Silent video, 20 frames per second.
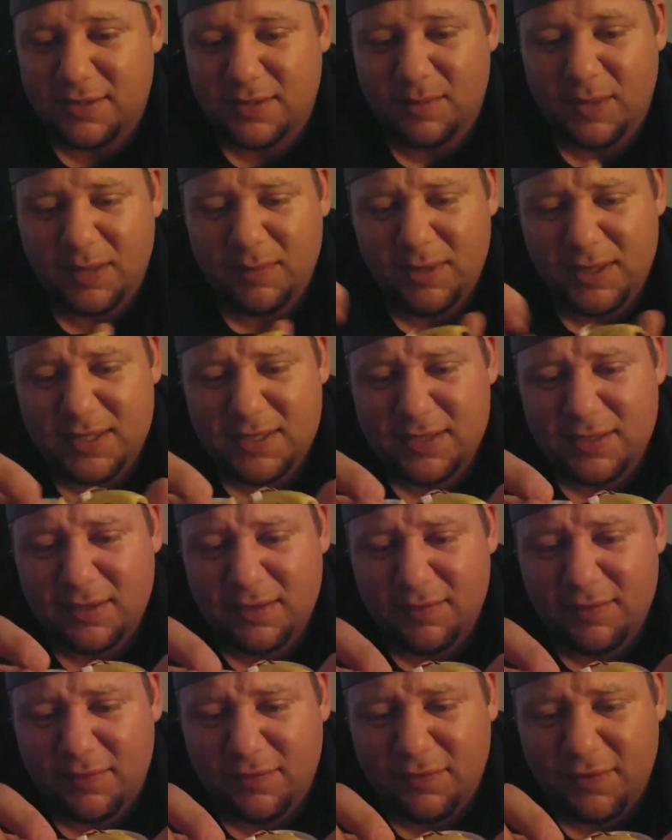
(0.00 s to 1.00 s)
So maybe this will
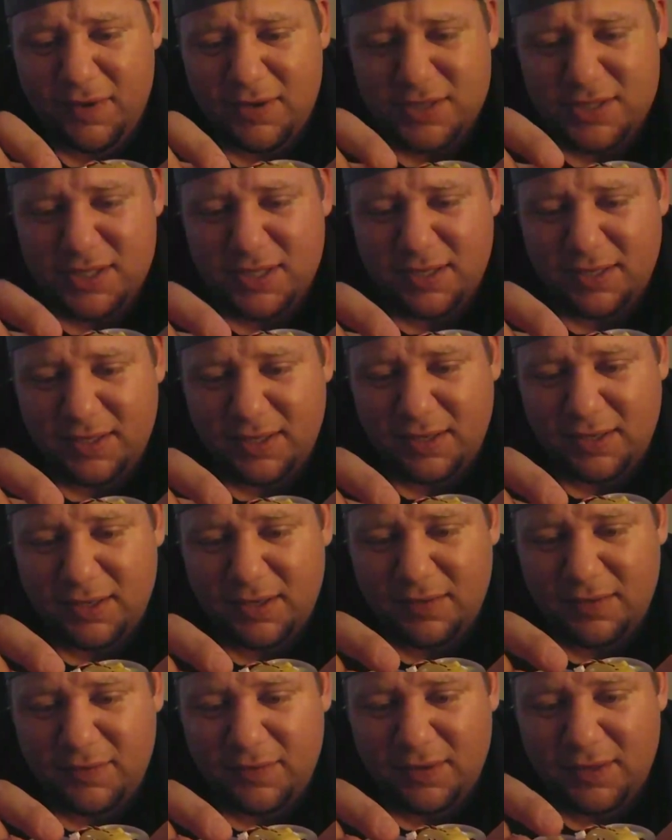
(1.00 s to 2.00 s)
even function a little
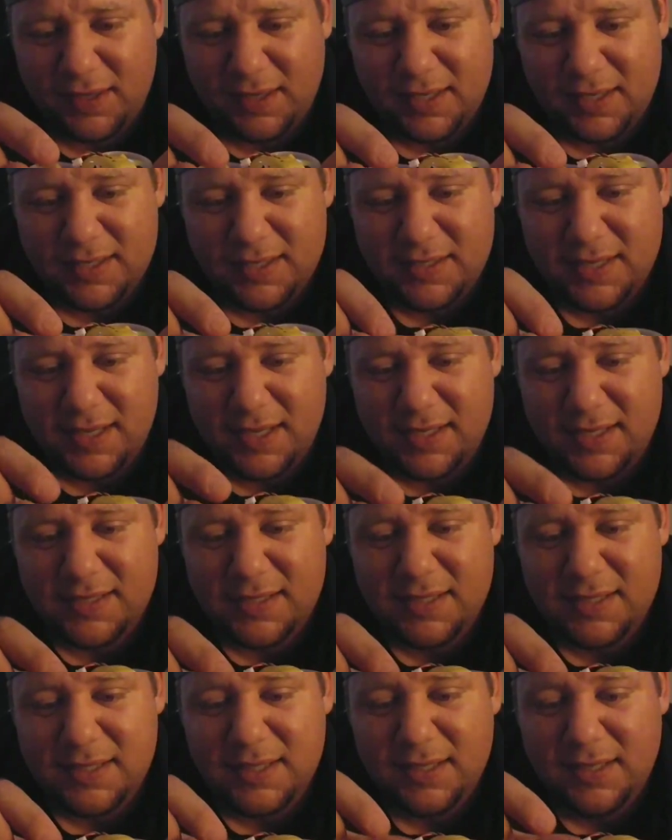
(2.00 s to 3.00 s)
different than his
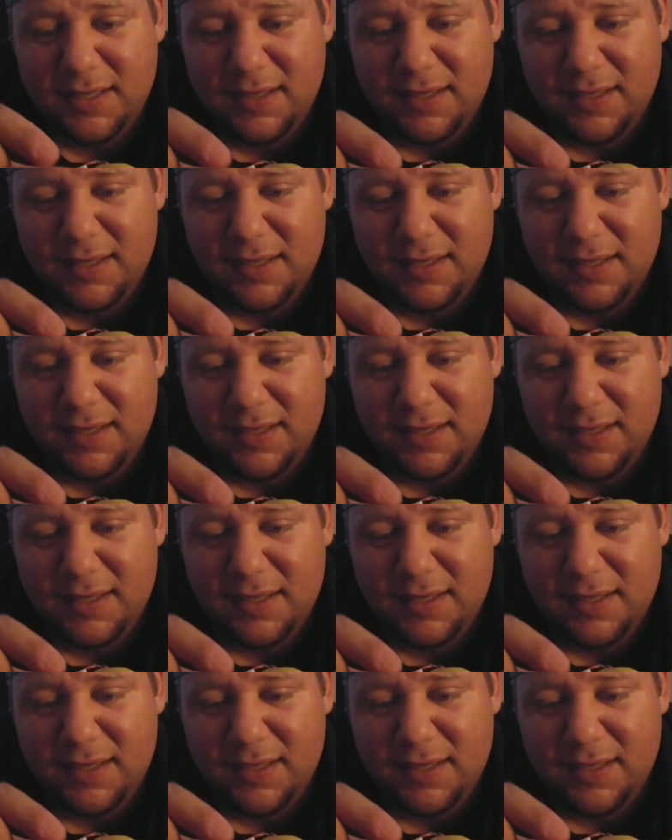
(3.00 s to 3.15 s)
does.